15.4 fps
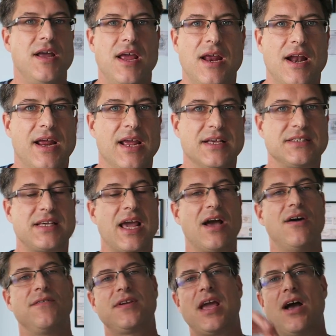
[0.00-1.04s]
And I guess
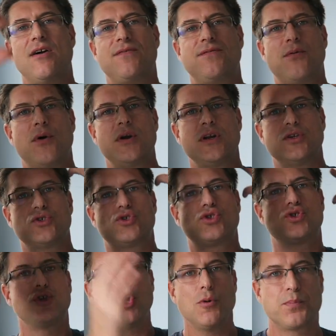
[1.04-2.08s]
Cal California is
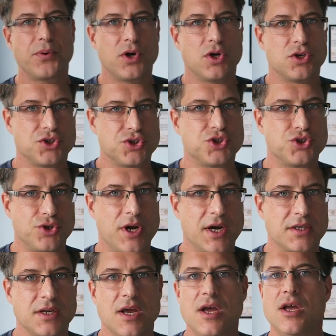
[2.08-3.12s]
super
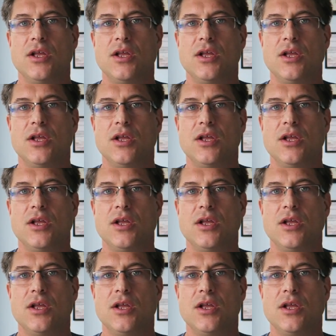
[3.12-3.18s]
strict.